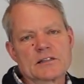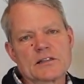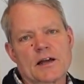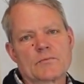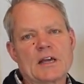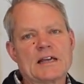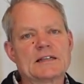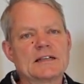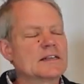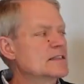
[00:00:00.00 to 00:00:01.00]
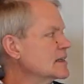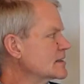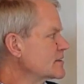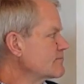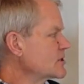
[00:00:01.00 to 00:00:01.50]
It's not painted. It,
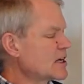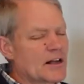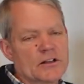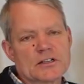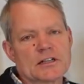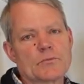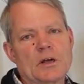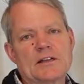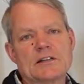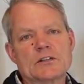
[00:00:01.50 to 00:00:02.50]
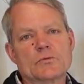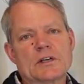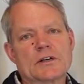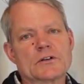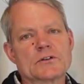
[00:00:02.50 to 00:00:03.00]
it's challenging to paint these
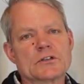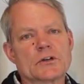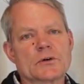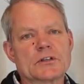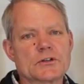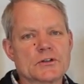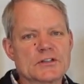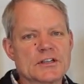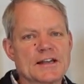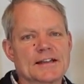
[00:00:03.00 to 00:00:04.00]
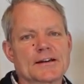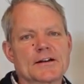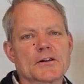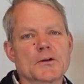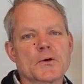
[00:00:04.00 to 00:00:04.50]
windows, so it's good to get the
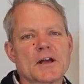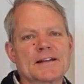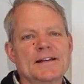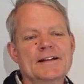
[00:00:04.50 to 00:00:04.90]
color right